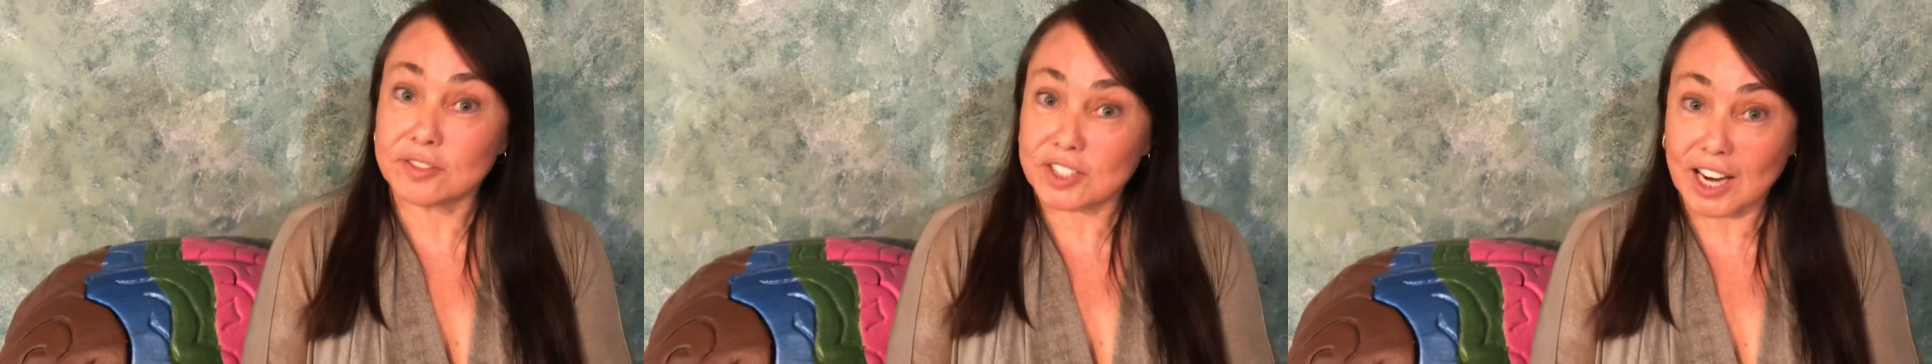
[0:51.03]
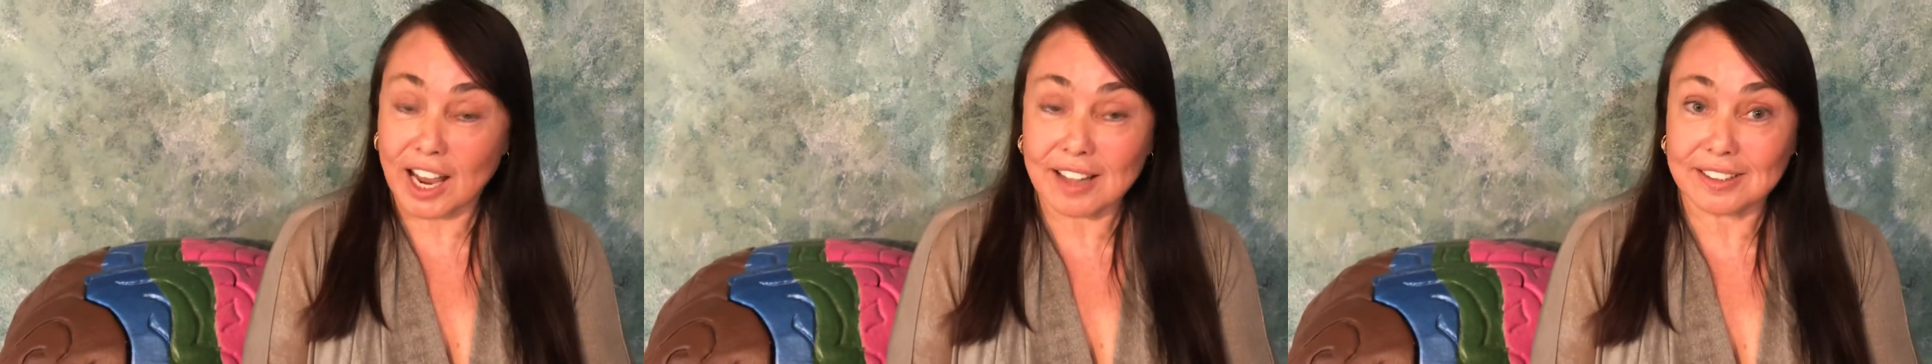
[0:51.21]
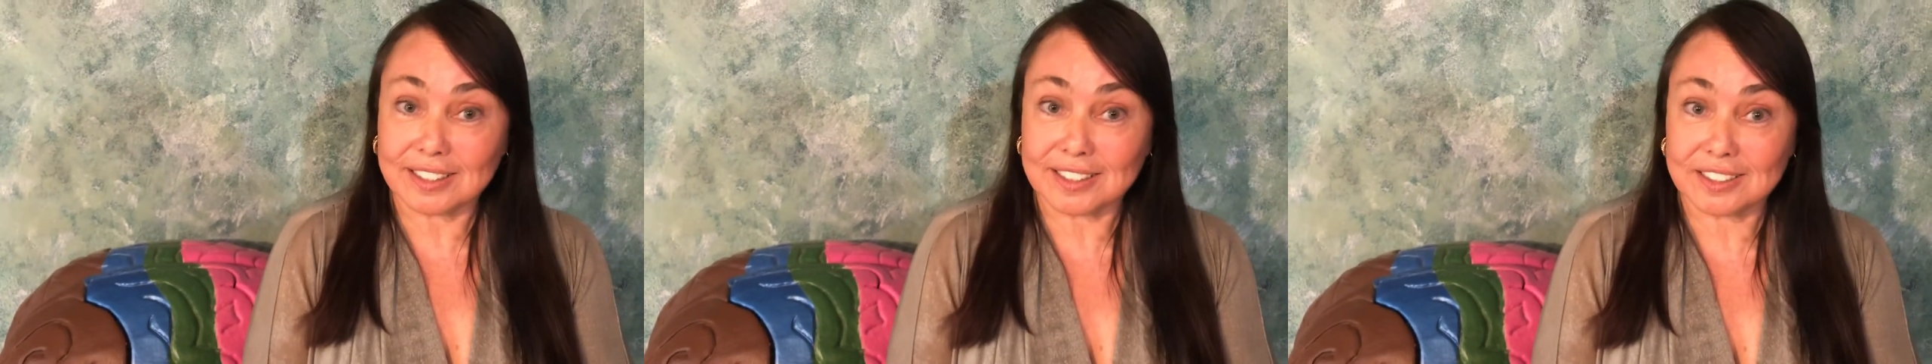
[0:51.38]

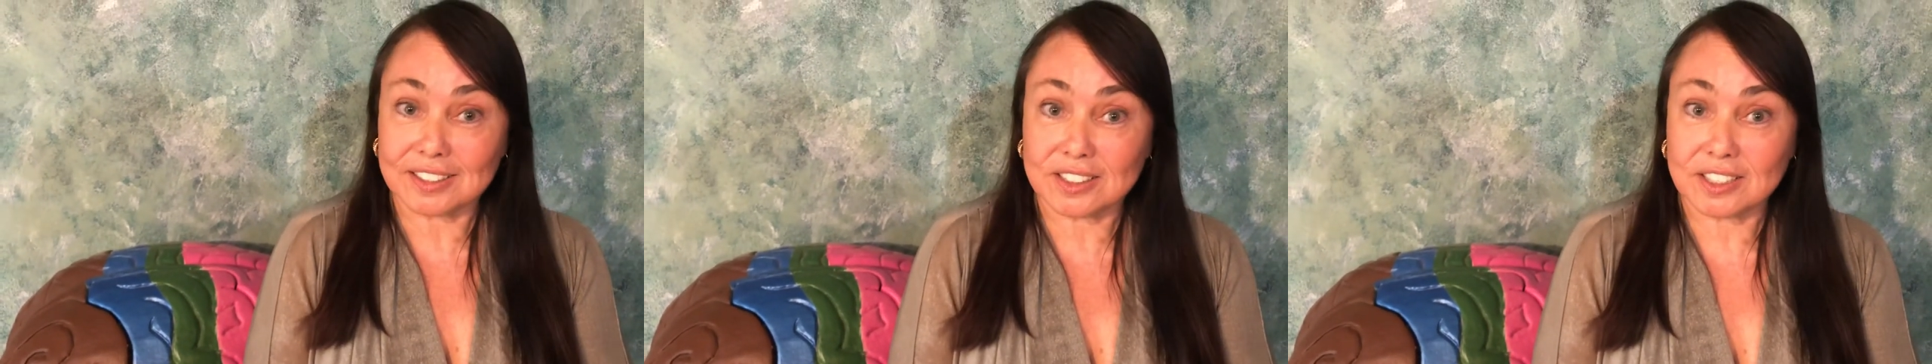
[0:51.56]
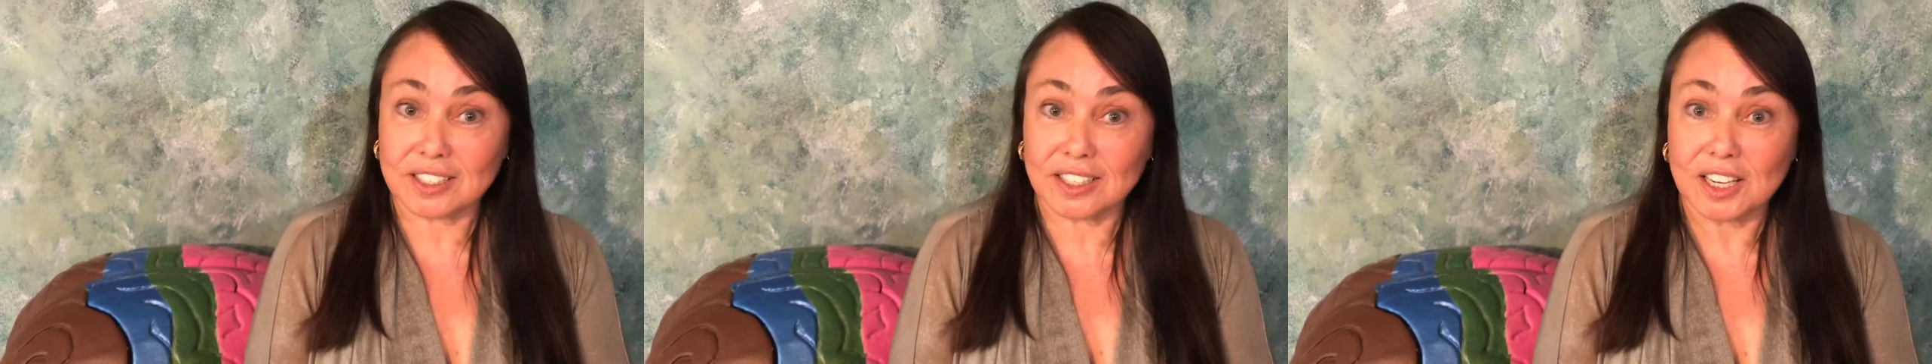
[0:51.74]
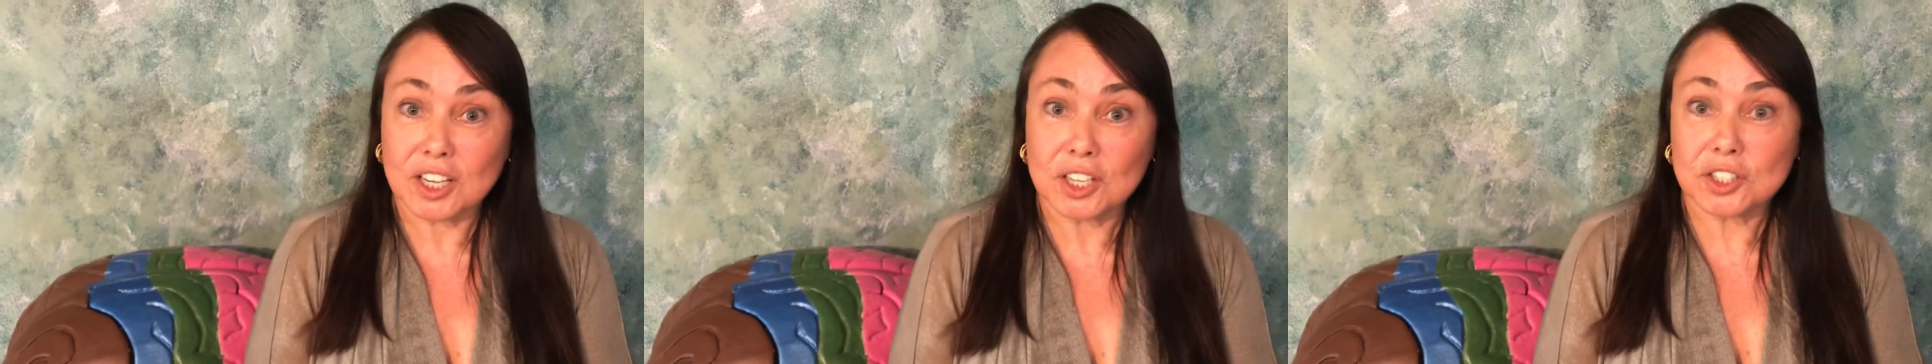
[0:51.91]
challenge.
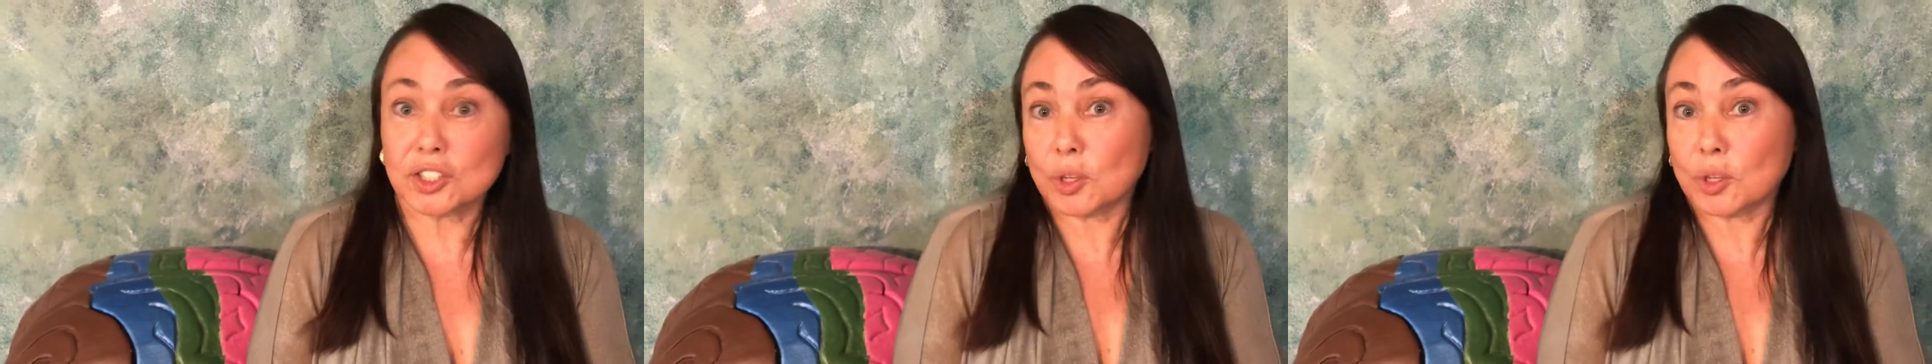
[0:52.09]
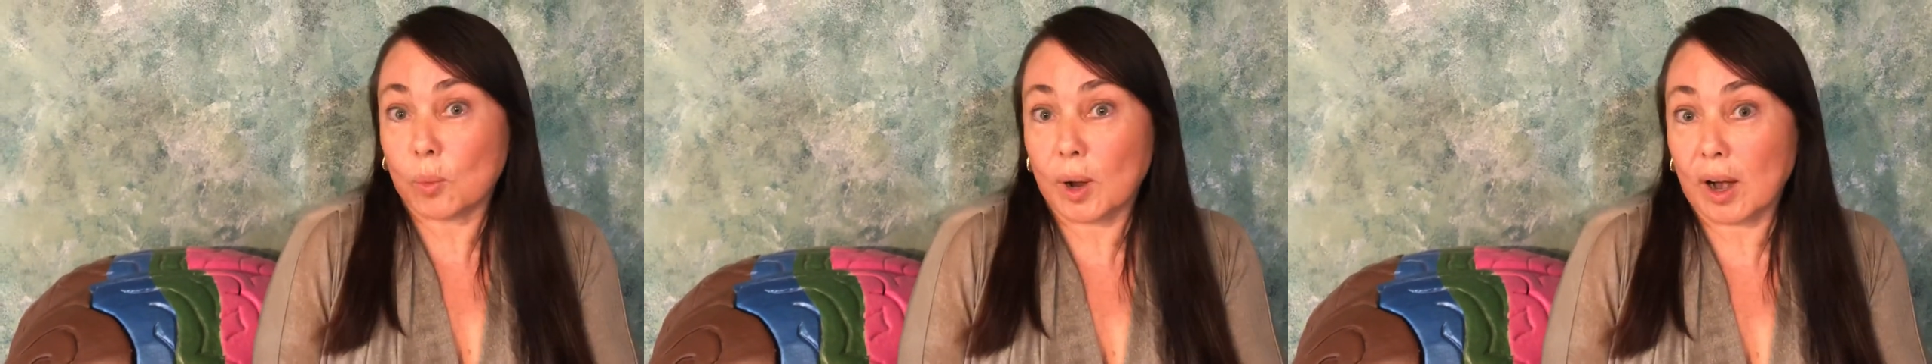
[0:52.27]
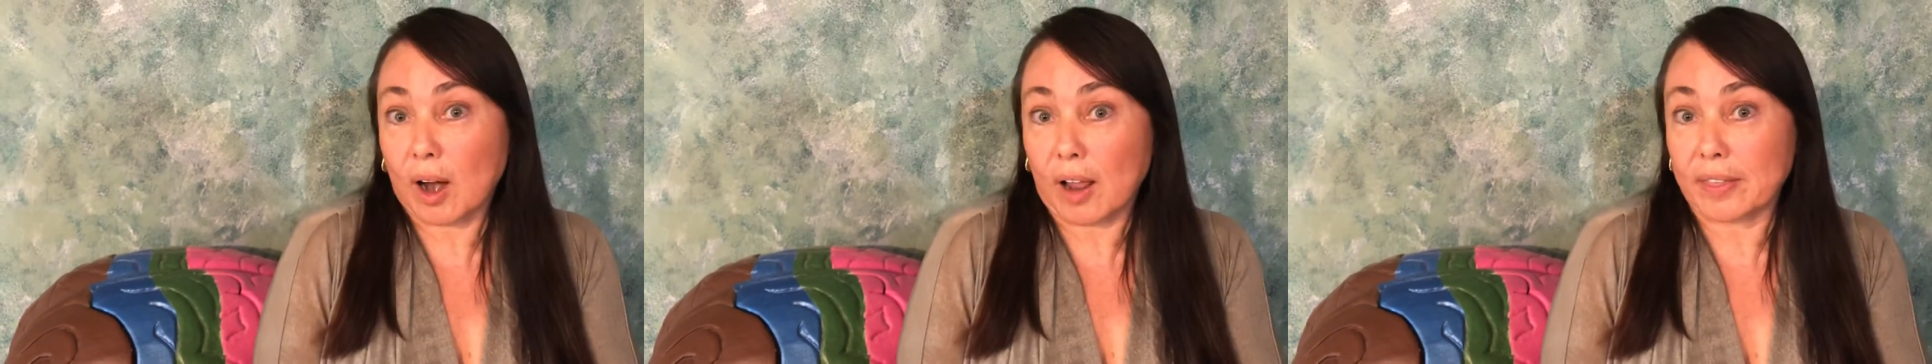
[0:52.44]
So,
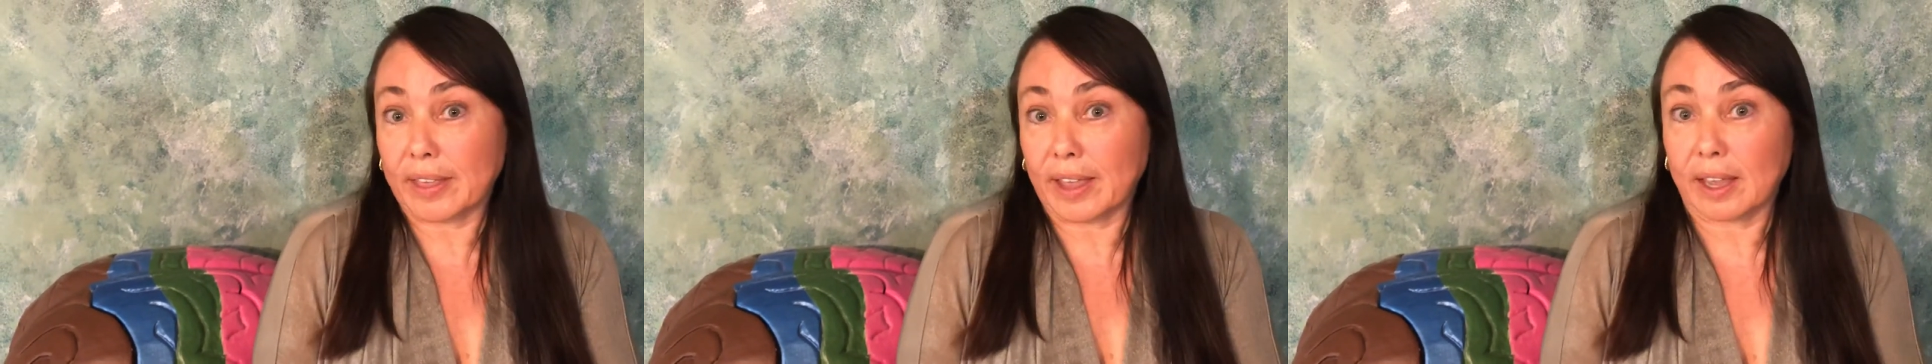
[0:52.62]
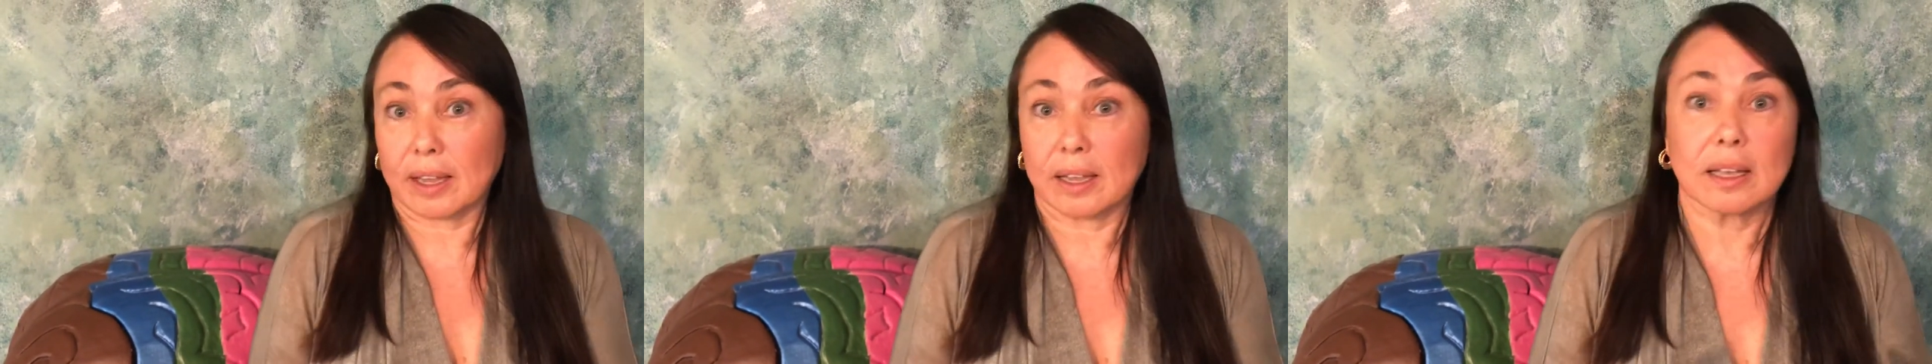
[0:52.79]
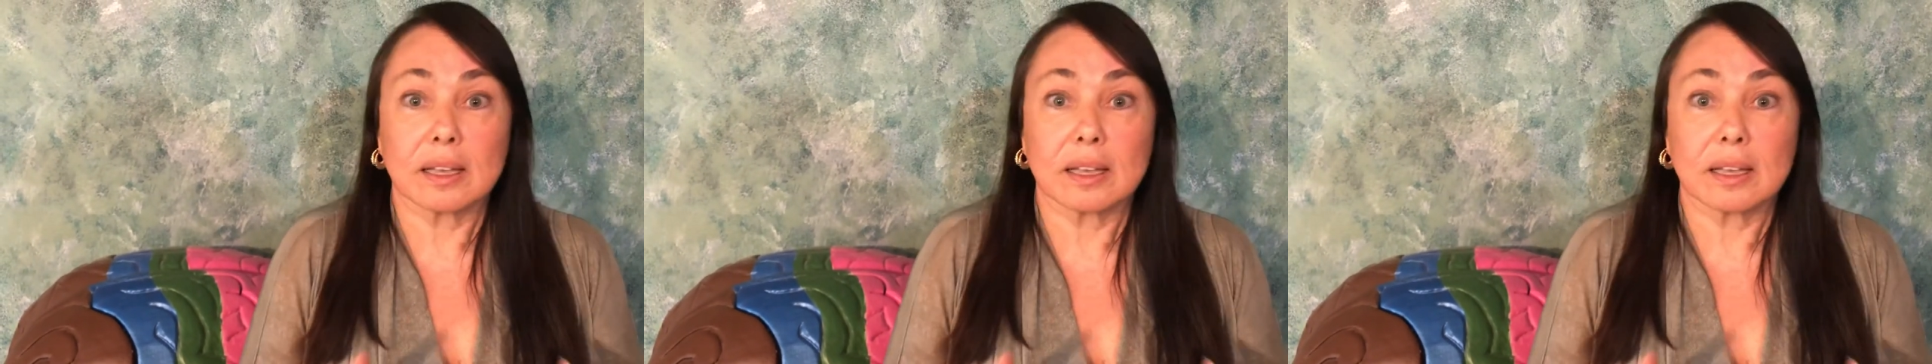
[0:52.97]
what are they?